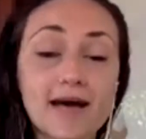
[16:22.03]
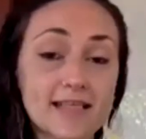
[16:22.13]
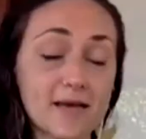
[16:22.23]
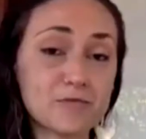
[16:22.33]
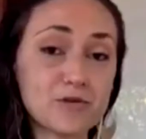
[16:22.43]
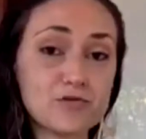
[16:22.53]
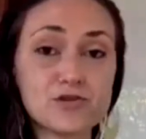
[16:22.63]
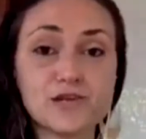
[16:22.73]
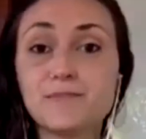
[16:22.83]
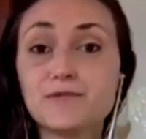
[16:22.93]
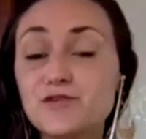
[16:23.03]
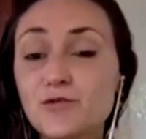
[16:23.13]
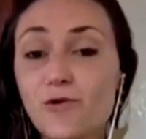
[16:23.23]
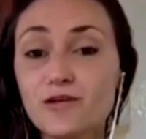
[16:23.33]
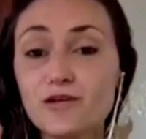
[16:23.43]
it's up to you, Sheila, but do you
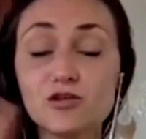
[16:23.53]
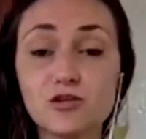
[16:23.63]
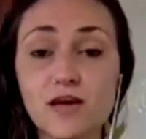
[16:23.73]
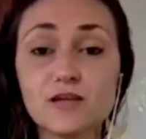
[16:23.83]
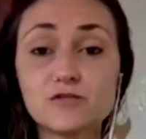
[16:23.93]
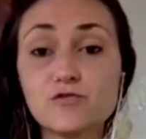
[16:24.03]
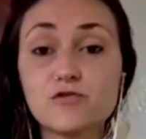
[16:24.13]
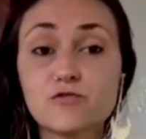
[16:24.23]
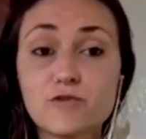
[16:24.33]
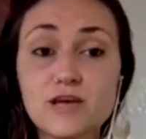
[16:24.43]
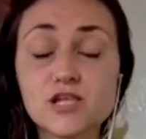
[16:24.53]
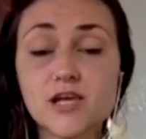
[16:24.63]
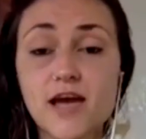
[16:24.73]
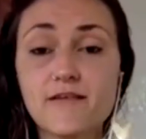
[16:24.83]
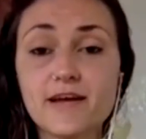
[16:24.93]
want to do screen
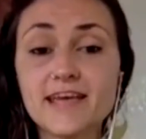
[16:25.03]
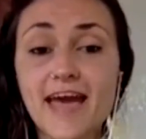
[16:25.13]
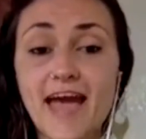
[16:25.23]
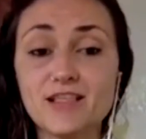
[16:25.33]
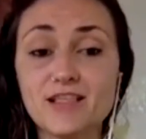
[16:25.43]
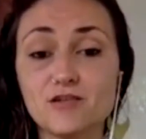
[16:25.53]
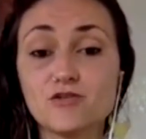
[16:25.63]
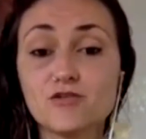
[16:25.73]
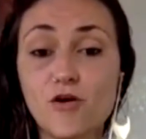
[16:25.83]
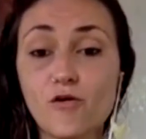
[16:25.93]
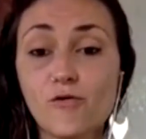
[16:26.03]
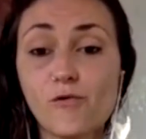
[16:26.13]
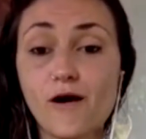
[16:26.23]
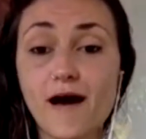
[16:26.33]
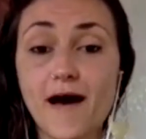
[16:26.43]
sharing and
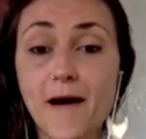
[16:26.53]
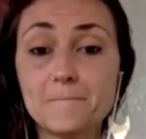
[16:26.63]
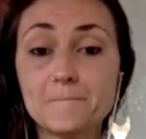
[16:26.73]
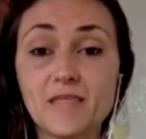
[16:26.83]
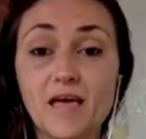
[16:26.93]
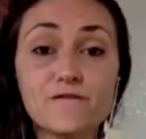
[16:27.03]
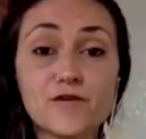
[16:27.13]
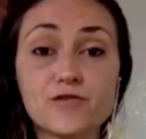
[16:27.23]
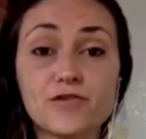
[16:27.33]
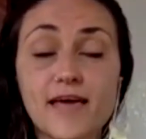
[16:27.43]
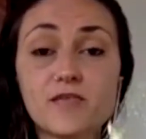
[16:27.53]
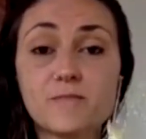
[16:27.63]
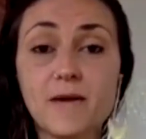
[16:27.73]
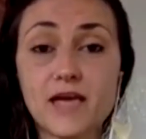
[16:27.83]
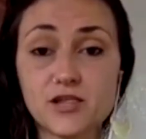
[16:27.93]
show a few sales
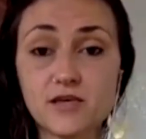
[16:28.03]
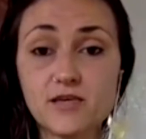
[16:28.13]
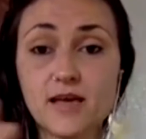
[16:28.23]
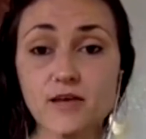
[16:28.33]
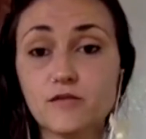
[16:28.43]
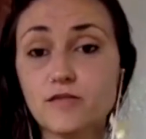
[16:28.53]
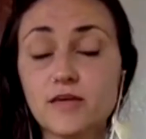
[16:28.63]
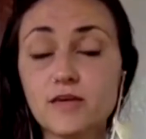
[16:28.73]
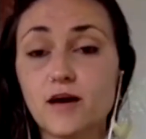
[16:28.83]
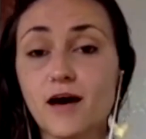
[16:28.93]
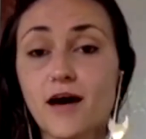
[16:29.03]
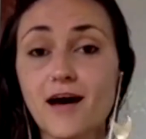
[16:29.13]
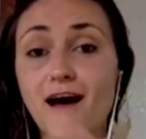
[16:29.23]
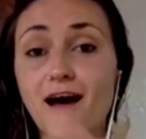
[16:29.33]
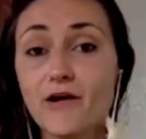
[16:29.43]
pages that you think
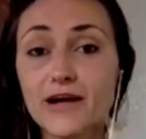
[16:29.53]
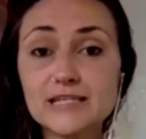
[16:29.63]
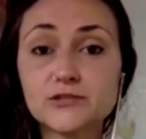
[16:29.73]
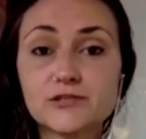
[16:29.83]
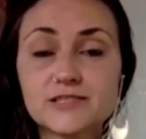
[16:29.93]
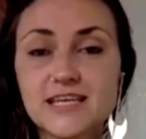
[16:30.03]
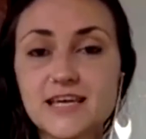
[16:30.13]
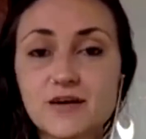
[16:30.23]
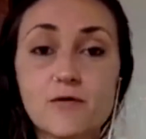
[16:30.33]
are interesting,